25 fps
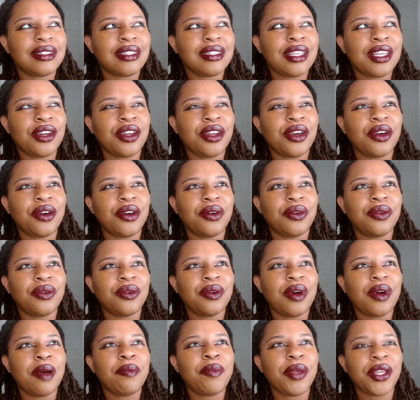
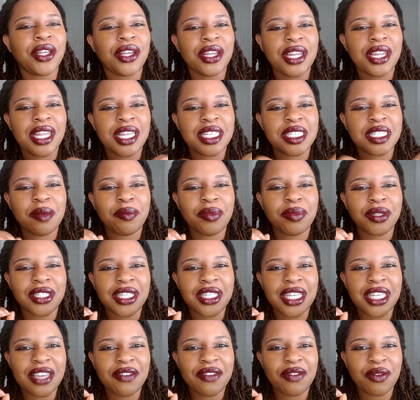ability to
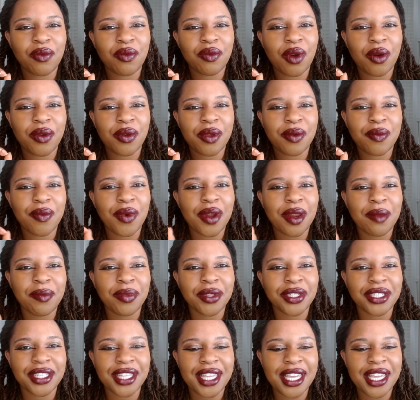believe in what we want to
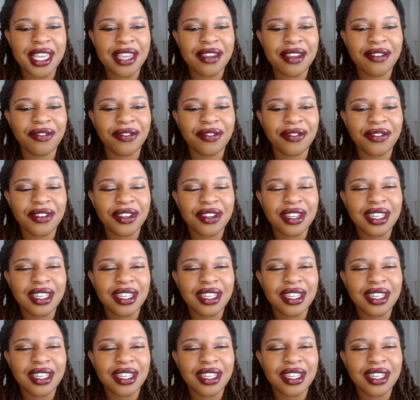believe,